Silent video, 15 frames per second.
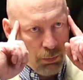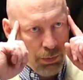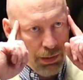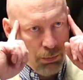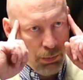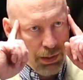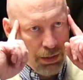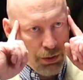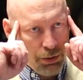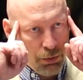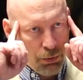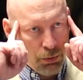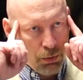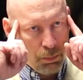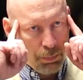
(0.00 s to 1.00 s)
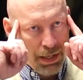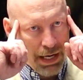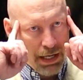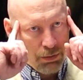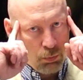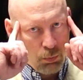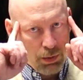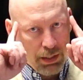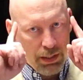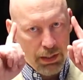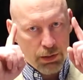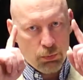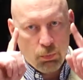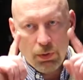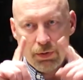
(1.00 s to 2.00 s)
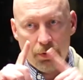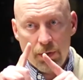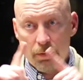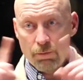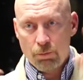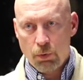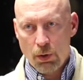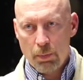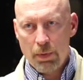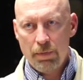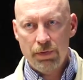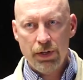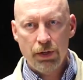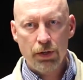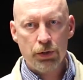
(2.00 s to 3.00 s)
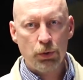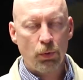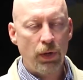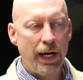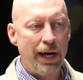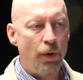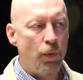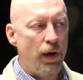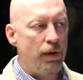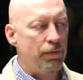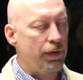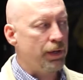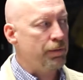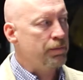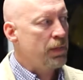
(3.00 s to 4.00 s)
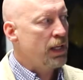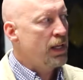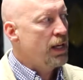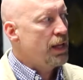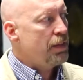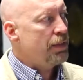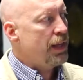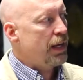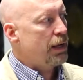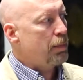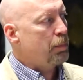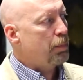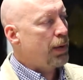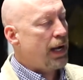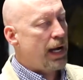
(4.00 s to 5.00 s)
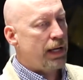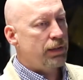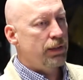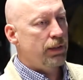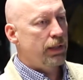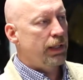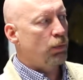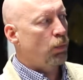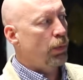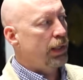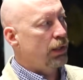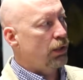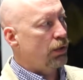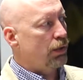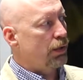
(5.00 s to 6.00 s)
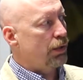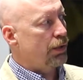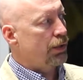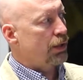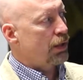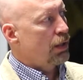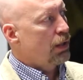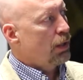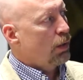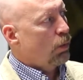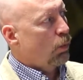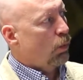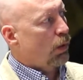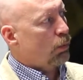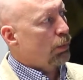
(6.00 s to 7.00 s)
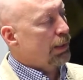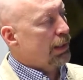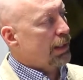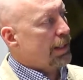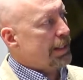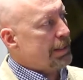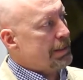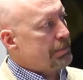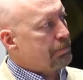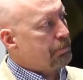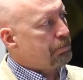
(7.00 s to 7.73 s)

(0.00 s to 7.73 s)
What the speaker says: We created neural pathways, whether in formative years or however, that impacted, and we learned what we like.